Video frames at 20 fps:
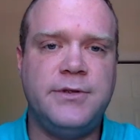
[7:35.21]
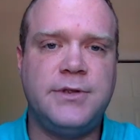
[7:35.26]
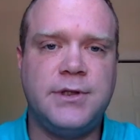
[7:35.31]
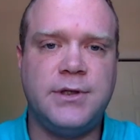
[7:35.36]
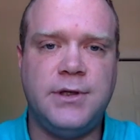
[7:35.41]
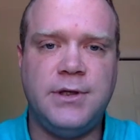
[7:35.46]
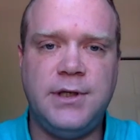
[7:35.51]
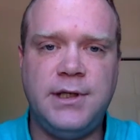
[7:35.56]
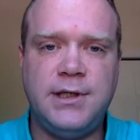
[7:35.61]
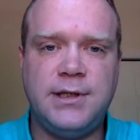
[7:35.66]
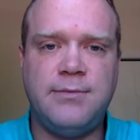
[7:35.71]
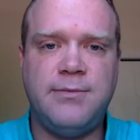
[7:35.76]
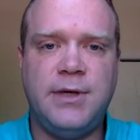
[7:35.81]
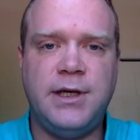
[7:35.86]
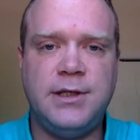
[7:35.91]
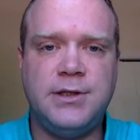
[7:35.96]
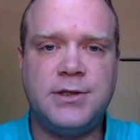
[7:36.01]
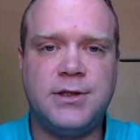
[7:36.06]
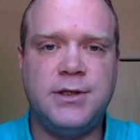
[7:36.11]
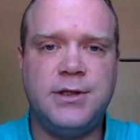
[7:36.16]
So you need to
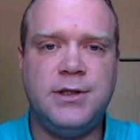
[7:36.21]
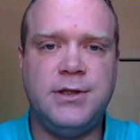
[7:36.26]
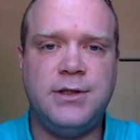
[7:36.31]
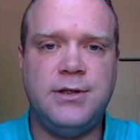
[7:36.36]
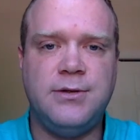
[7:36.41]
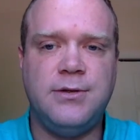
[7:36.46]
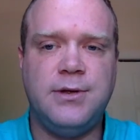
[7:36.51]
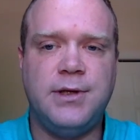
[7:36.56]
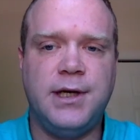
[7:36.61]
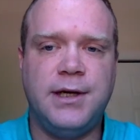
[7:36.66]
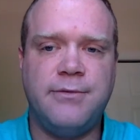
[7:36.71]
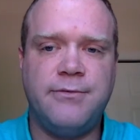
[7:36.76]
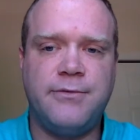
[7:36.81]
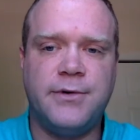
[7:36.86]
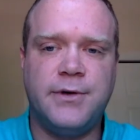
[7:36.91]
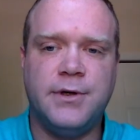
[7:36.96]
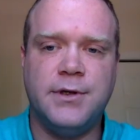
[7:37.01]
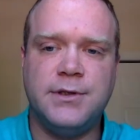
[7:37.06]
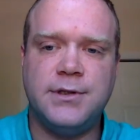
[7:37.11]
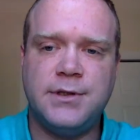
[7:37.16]
make sure you do that
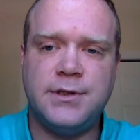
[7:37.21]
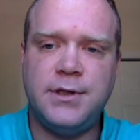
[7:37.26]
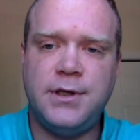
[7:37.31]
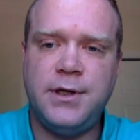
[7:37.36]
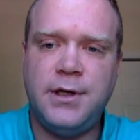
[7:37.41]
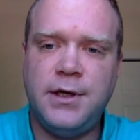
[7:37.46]
first.